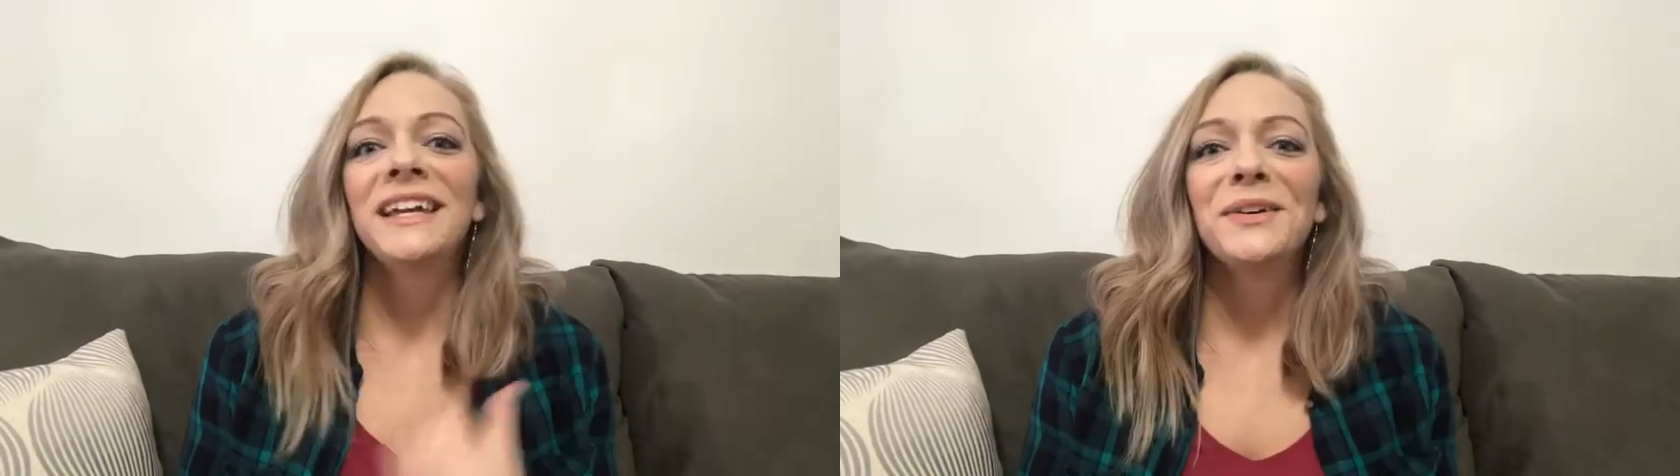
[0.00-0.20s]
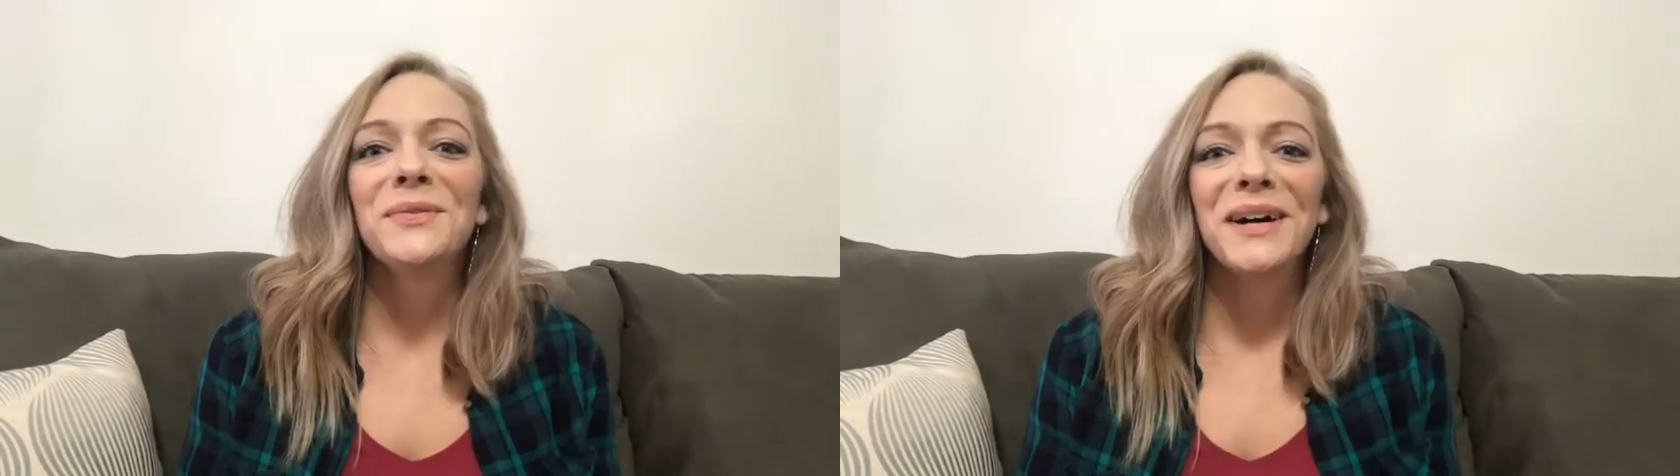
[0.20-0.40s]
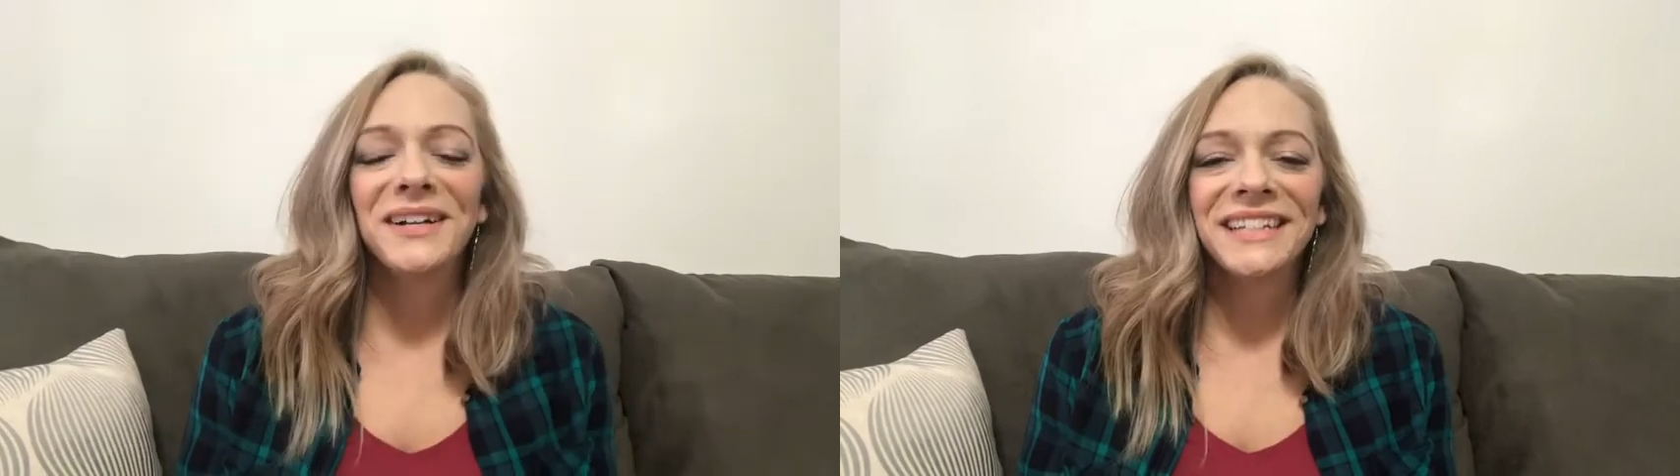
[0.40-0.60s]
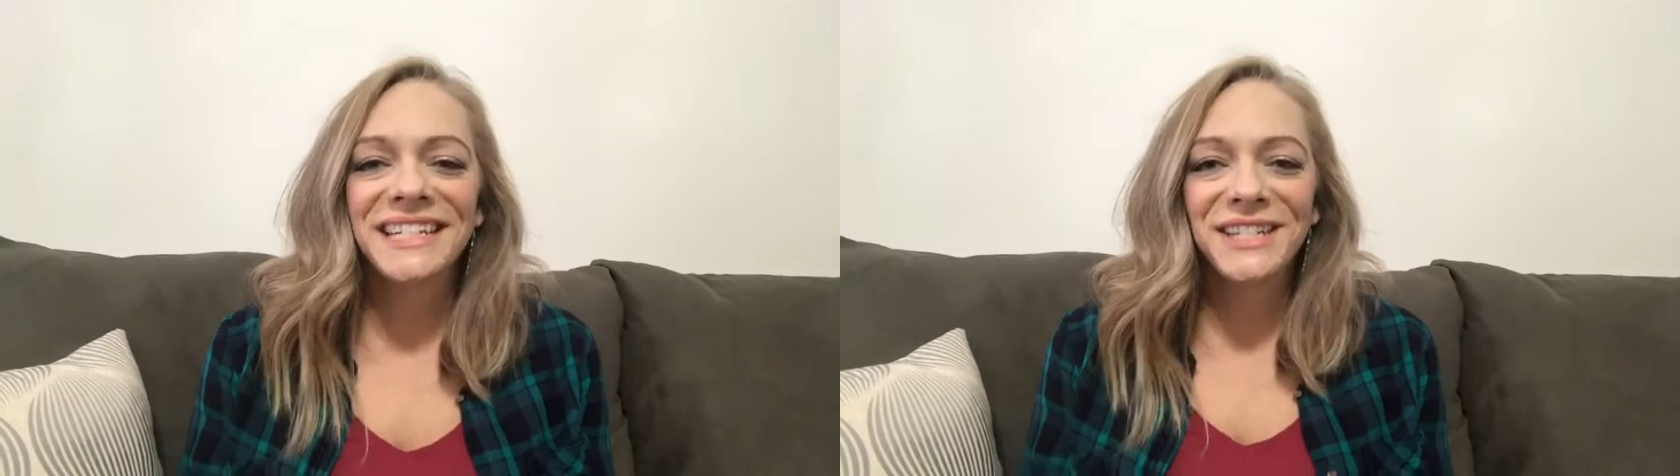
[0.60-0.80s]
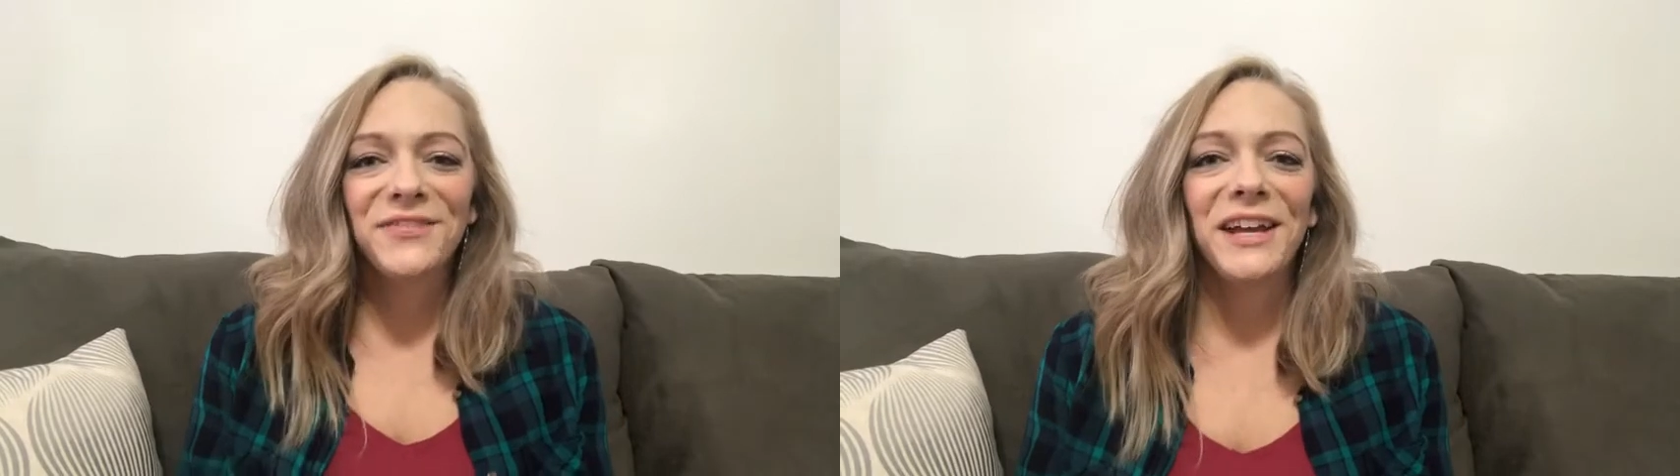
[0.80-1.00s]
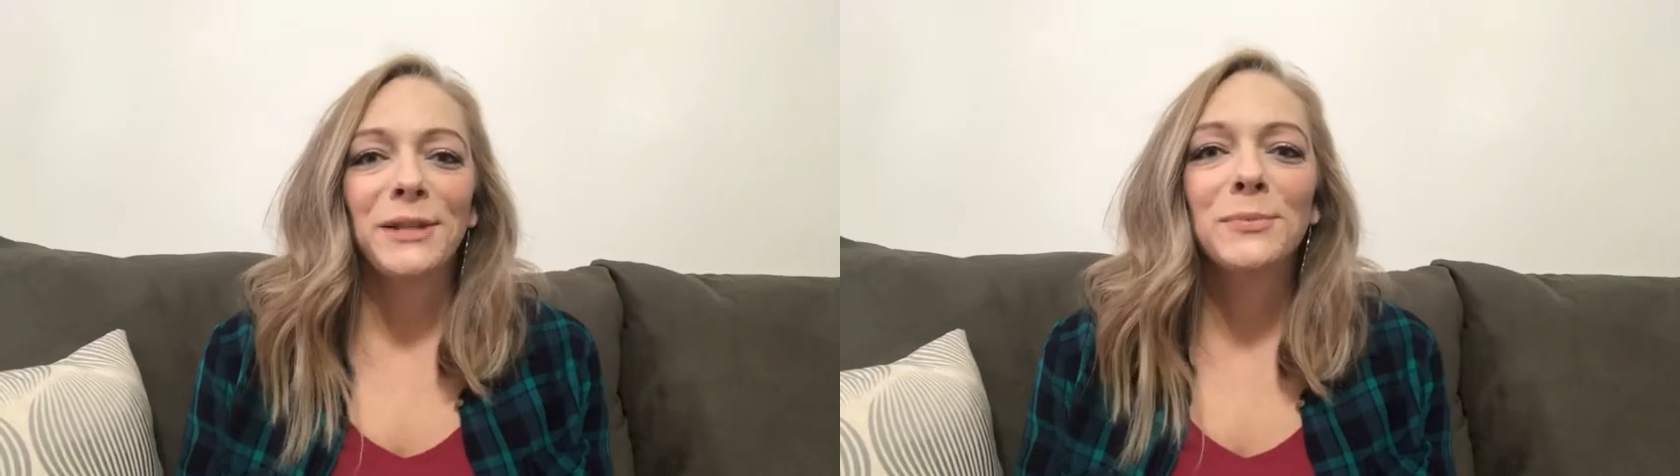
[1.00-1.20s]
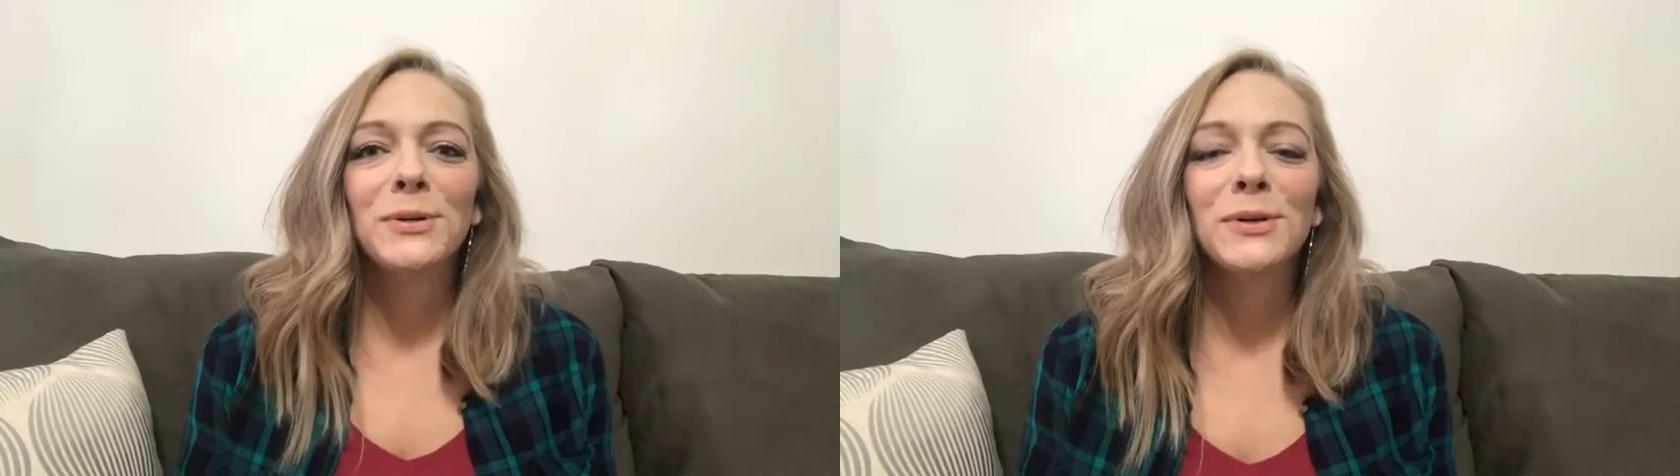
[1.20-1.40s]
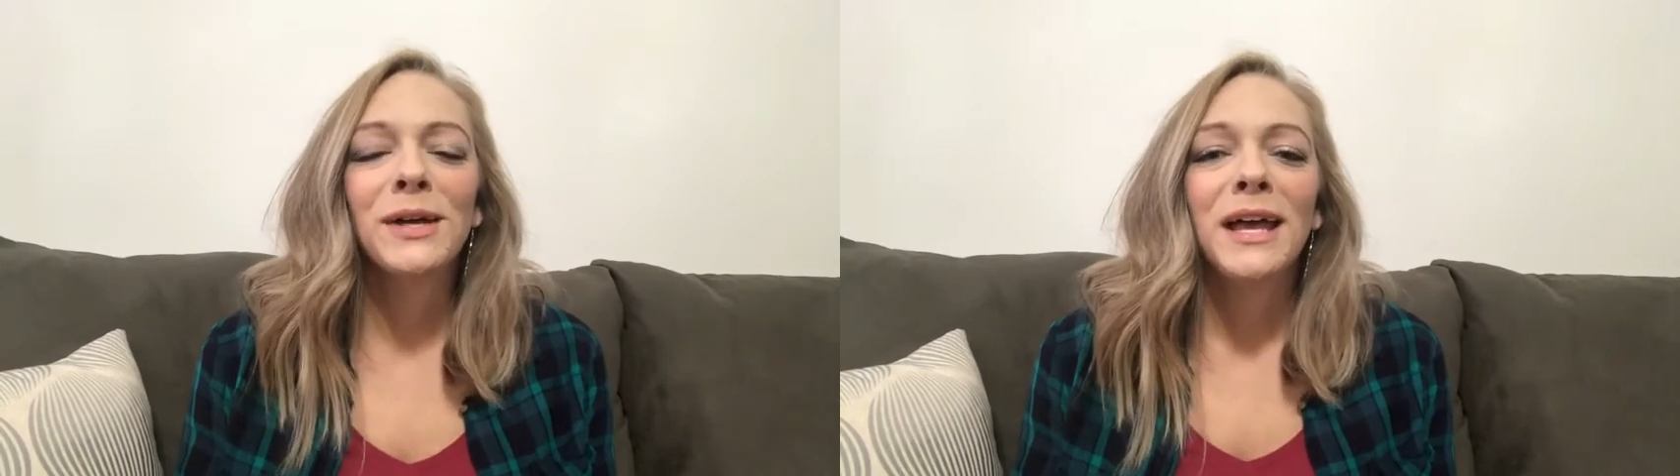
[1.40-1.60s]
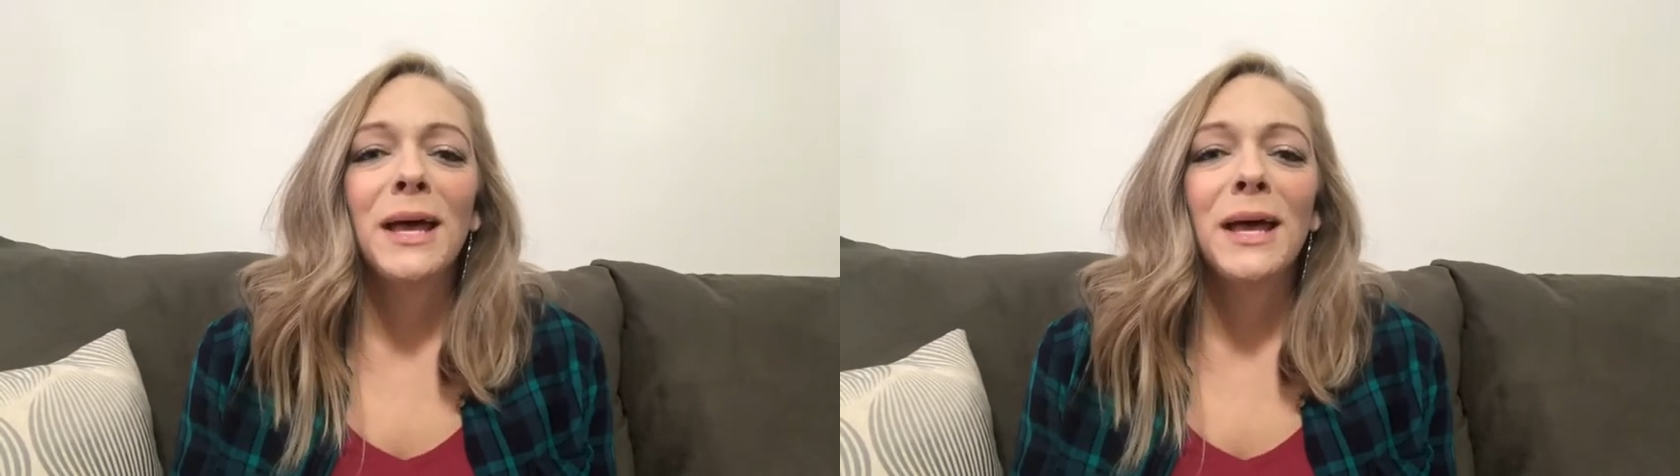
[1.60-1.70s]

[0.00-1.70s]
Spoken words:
it while it's available